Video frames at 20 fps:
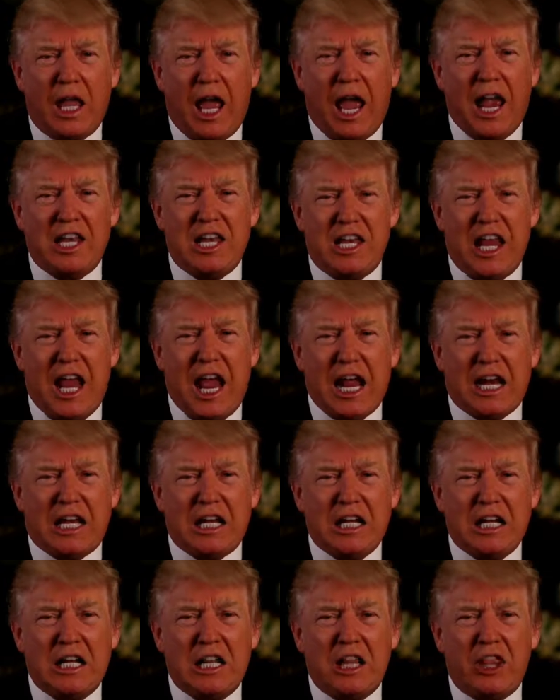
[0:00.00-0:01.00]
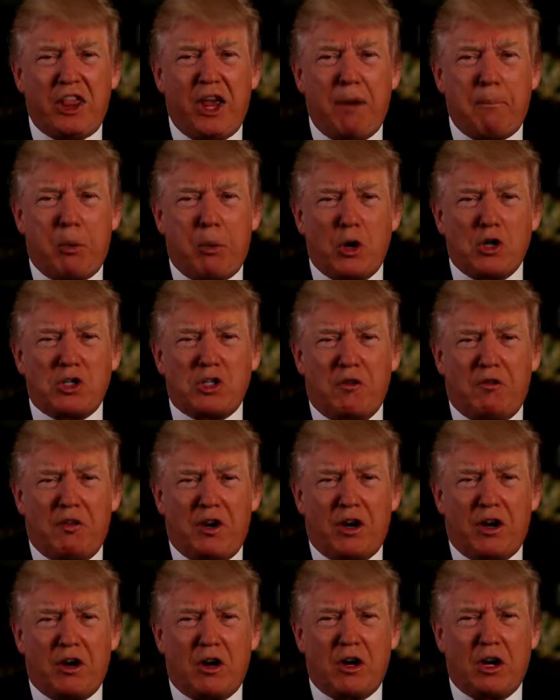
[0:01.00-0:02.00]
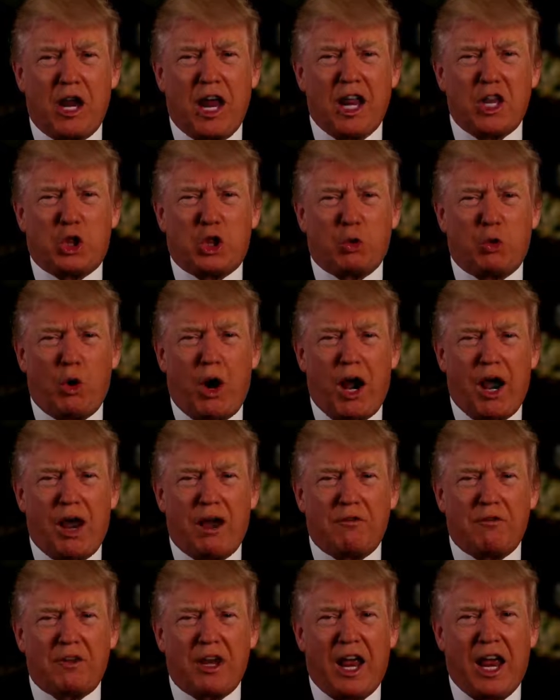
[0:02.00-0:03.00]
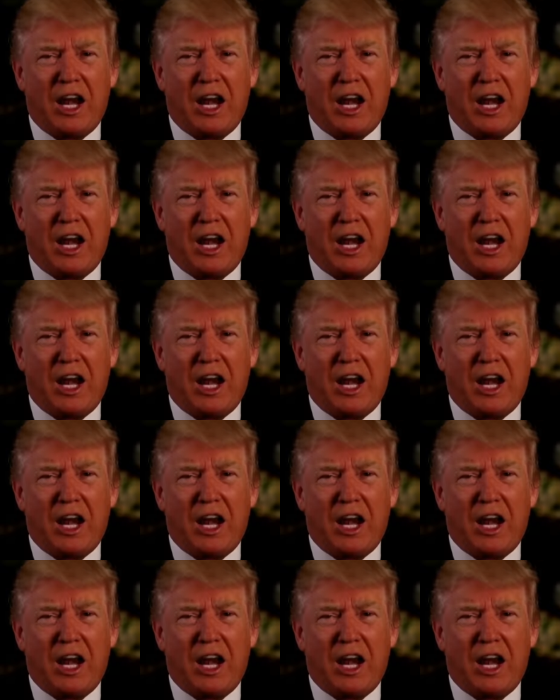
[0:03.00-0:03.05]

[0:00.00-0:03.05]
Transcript: and yet they persevered and thrived